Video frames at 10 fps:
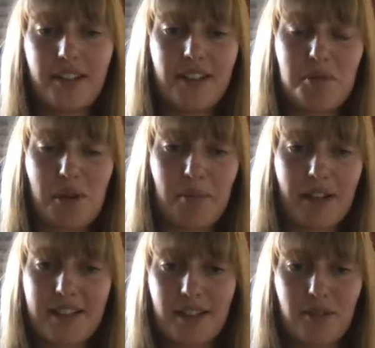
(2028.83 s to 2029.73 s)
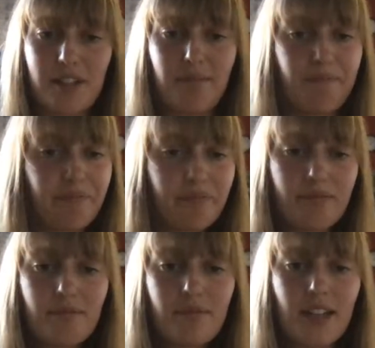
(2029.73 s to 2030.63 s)
in the Springbank sales team
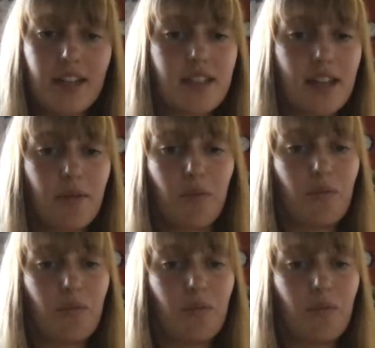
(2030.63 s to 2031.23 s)
and say,